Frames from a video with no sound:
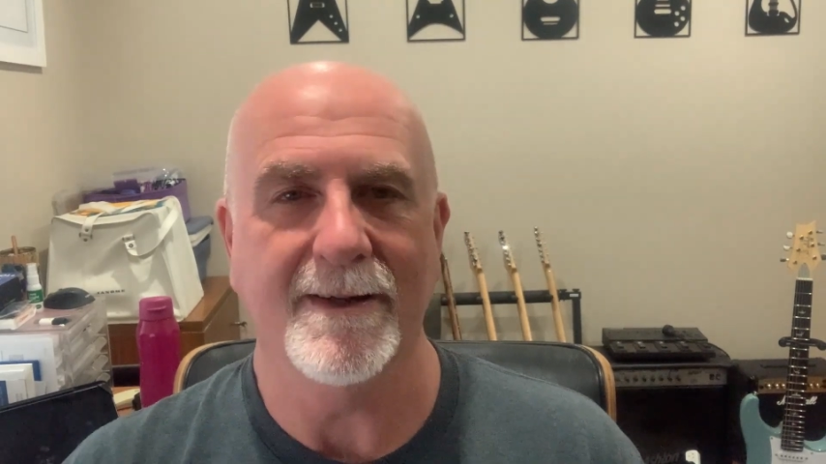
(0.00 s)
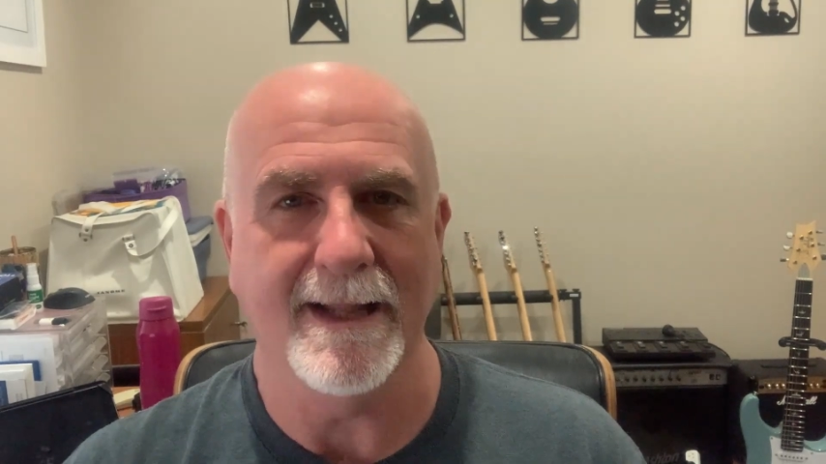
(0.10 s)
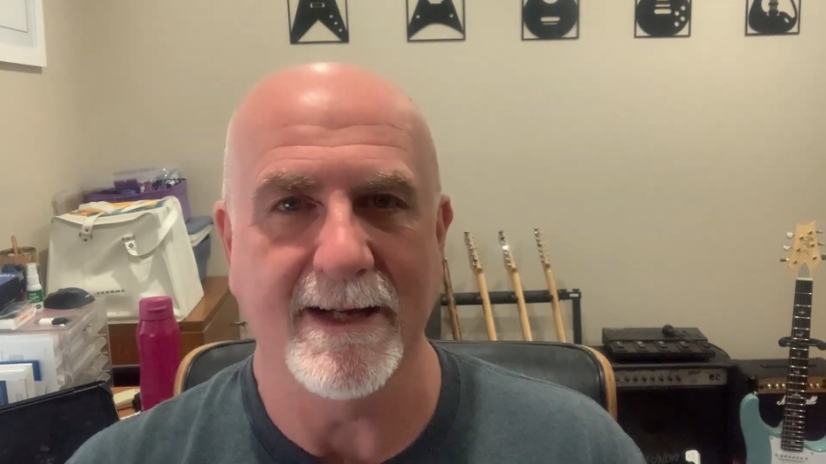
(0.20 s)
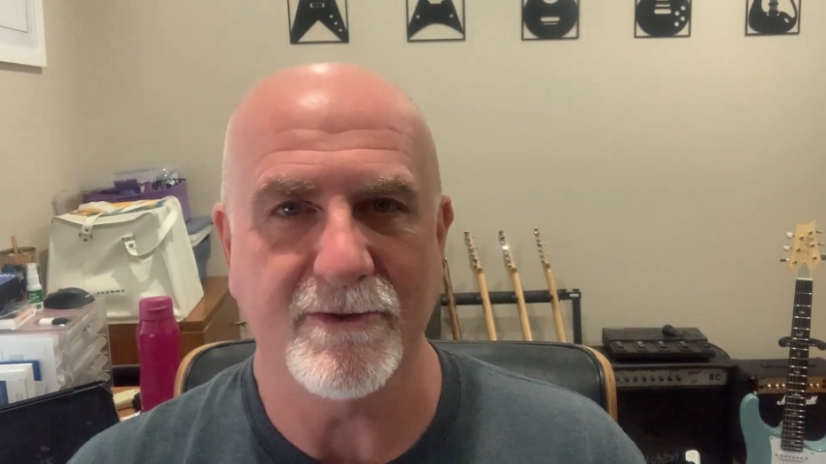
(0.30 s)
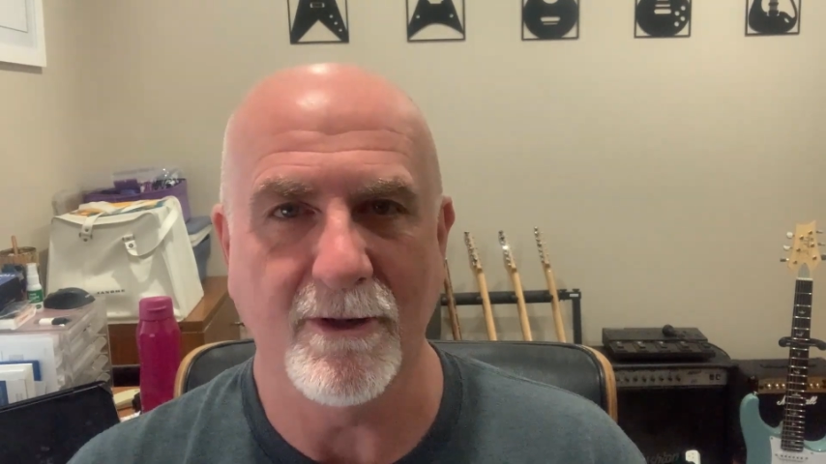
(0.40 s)

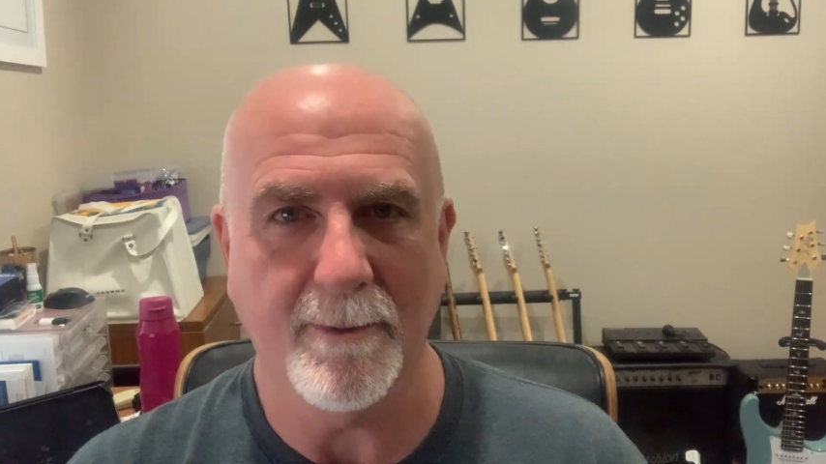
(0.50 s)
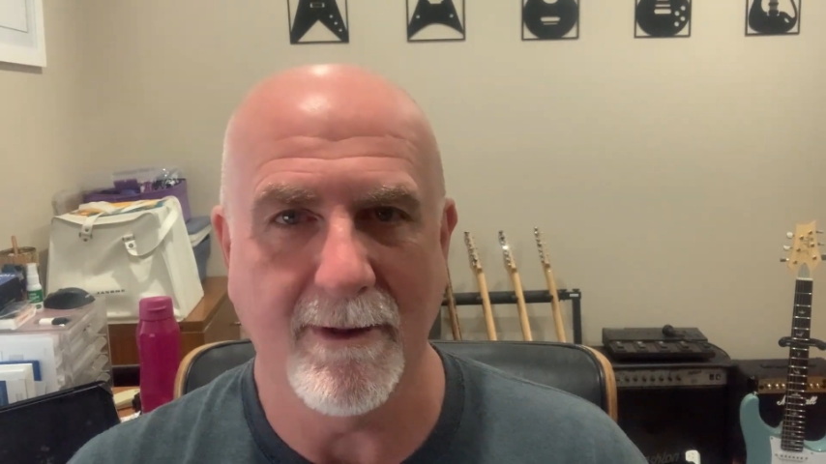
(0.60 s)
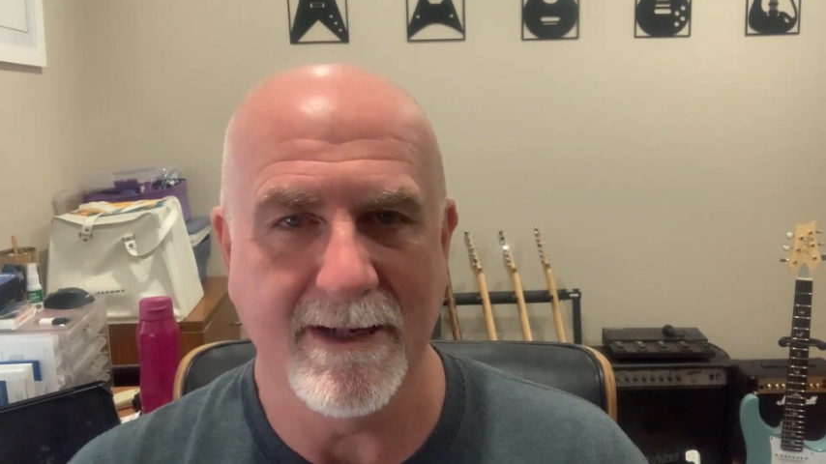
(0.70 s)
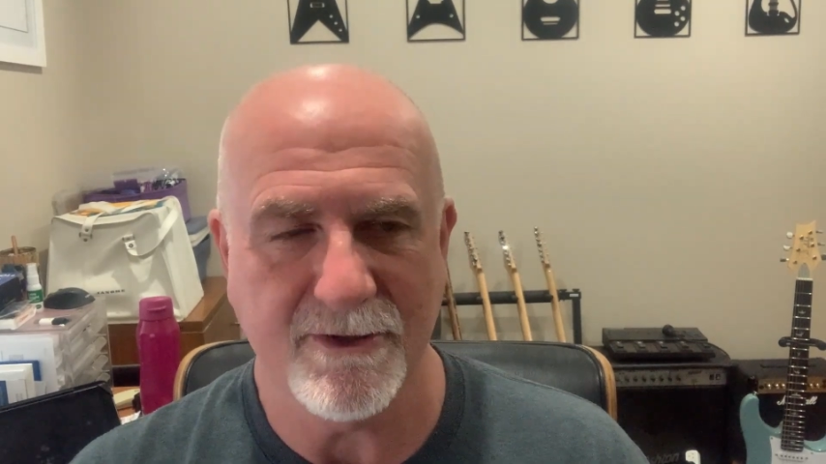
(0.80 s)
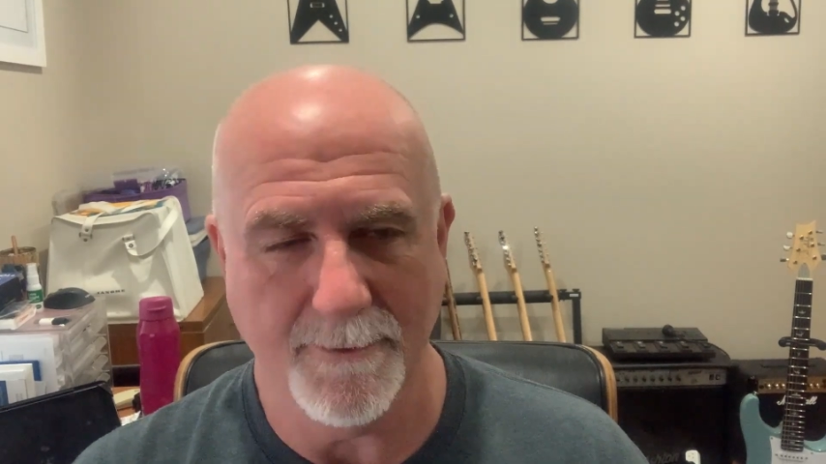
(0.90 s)
large
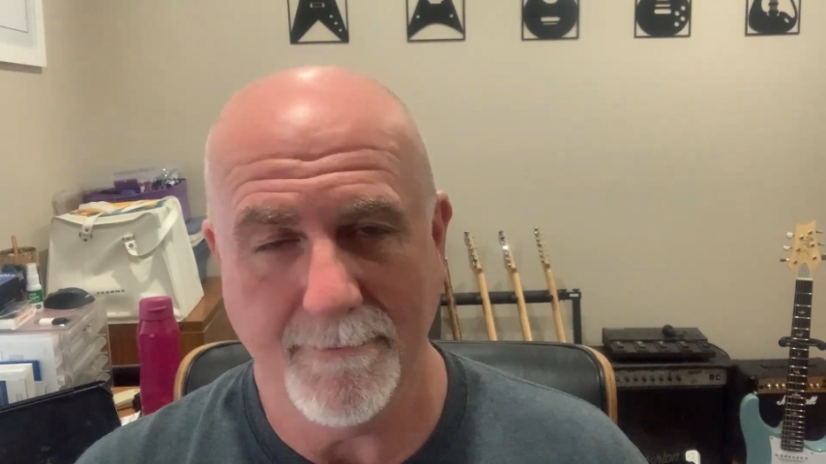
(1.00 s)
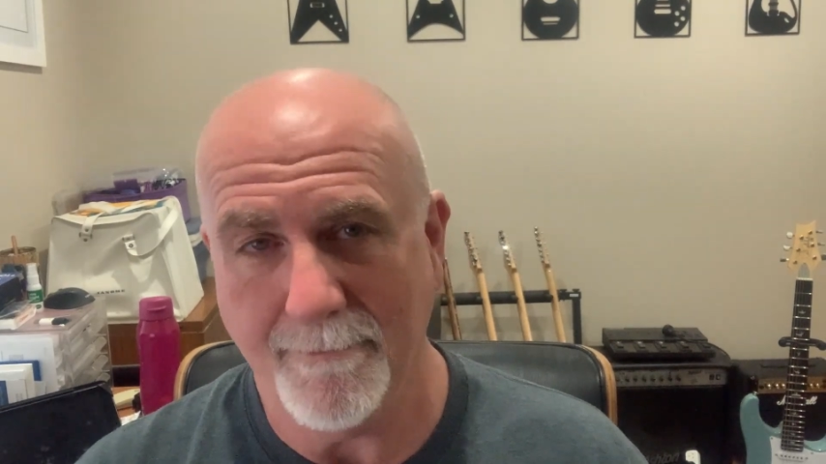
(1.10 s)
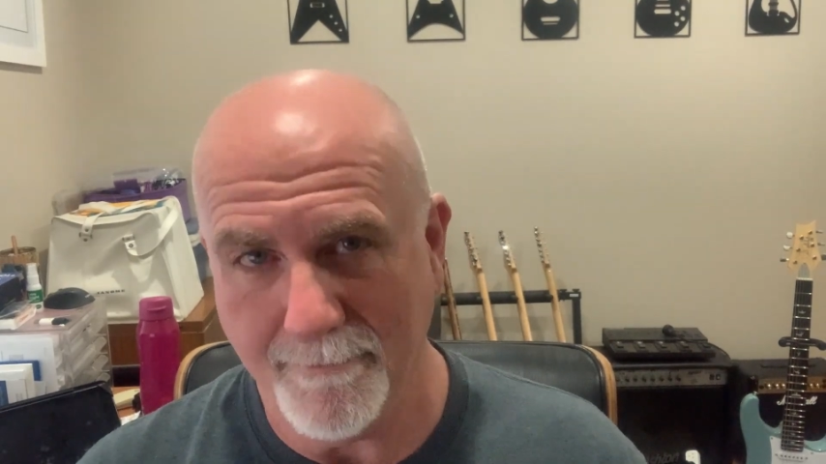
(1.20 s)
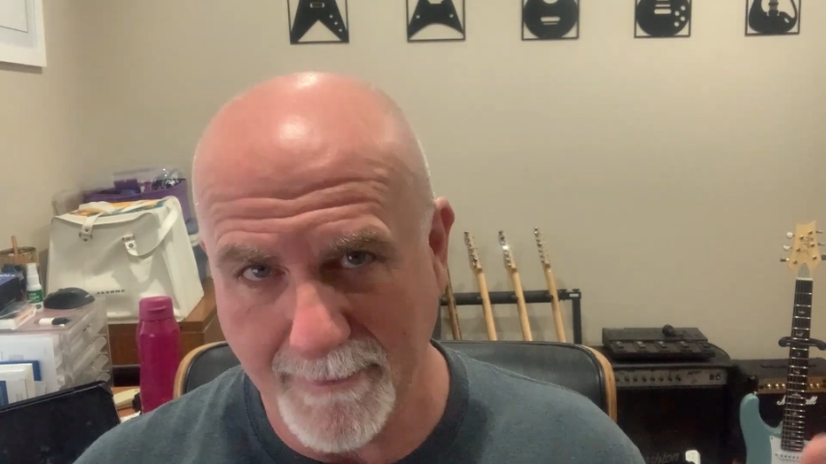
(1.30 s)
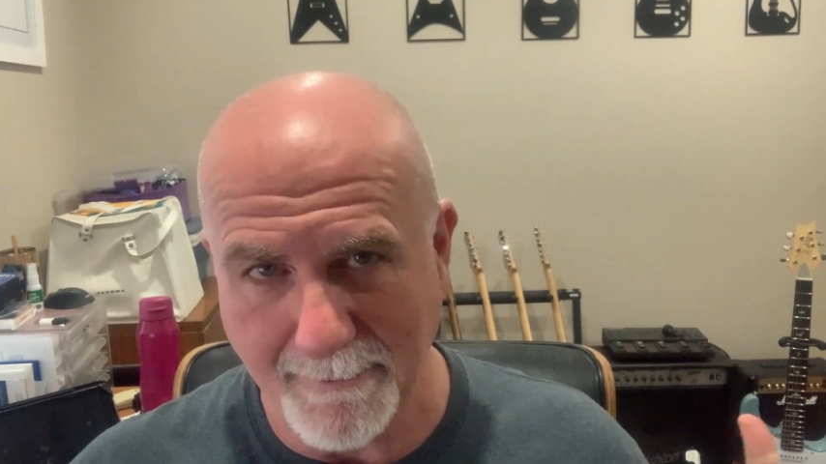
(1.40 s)
corporation,
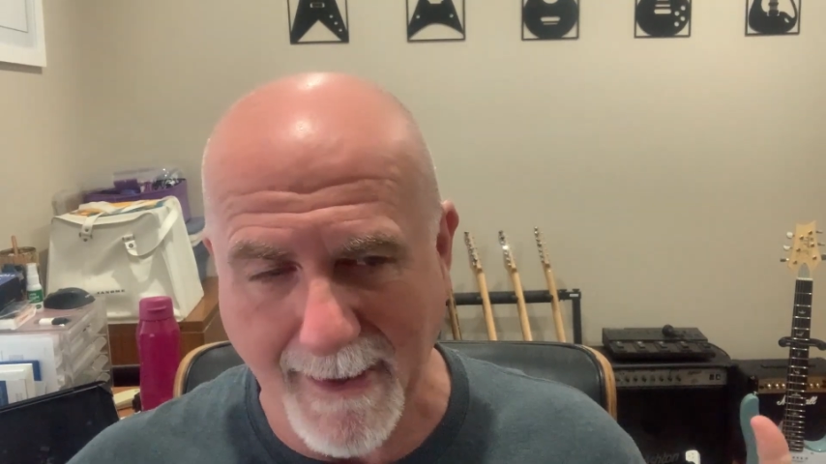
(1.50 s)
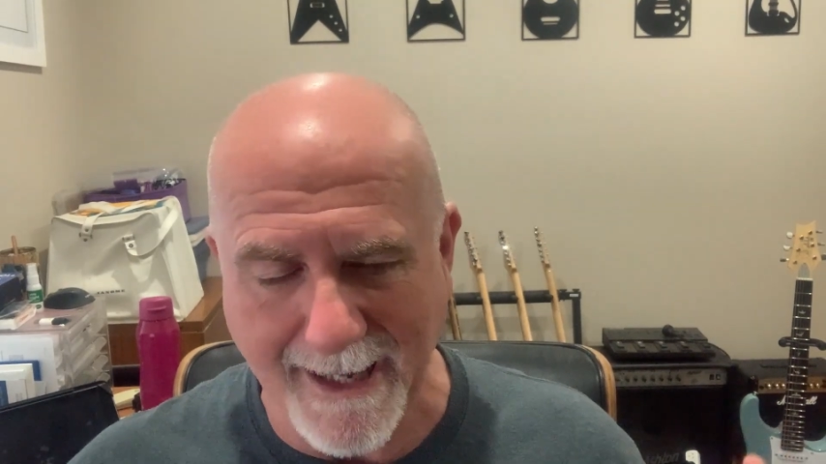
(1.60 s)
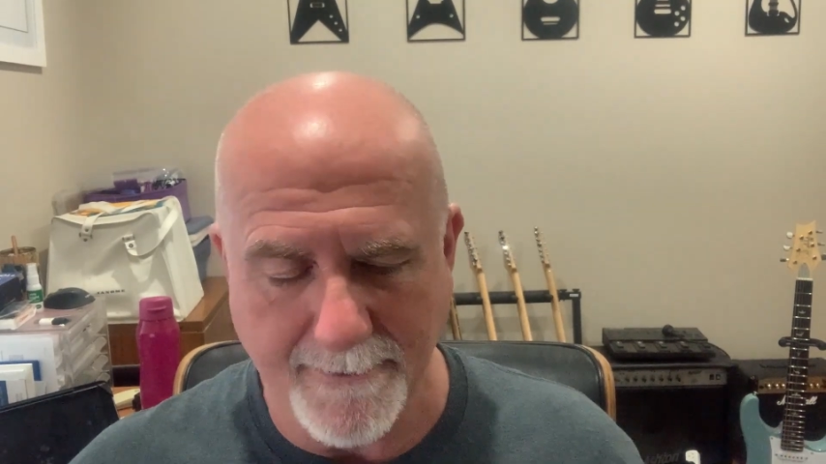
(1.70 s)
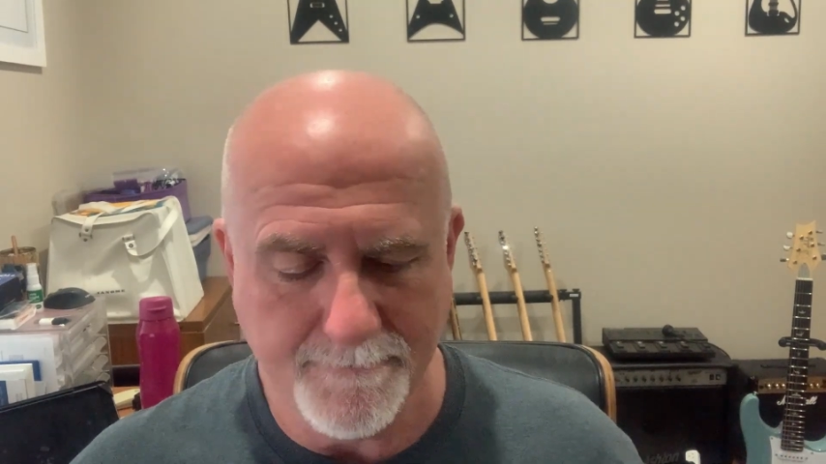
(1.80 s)
big bank.